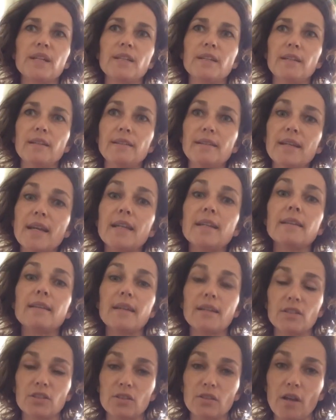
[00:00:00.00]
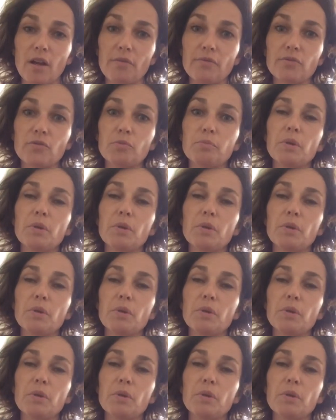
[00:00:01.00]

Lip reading: in the day-to-day stuff,